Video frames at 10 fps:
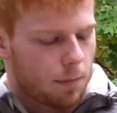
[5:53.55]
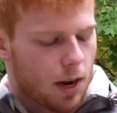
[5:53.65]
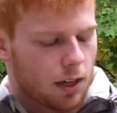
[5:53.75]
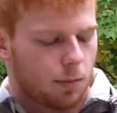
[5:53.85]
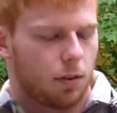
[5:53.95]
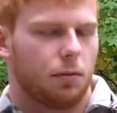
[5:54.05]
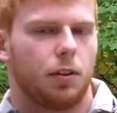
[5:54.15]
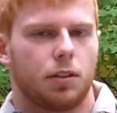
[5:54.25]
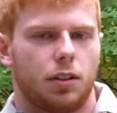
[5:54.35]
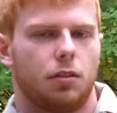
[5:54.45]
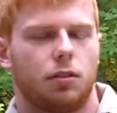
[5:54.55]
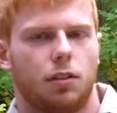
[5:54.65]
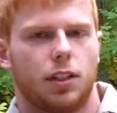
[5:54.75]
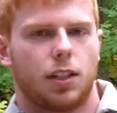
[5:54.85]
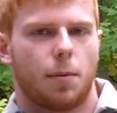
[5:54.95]
possible, and the real steel is
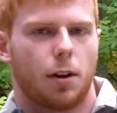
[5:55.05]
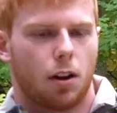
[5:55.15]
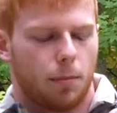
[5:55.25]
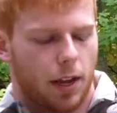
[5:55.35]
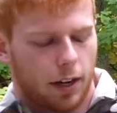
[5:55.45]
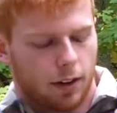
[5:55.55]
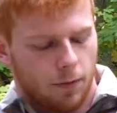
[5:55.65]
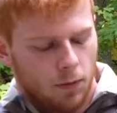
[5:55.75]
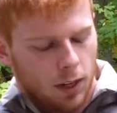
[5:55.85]
only semi-automatic.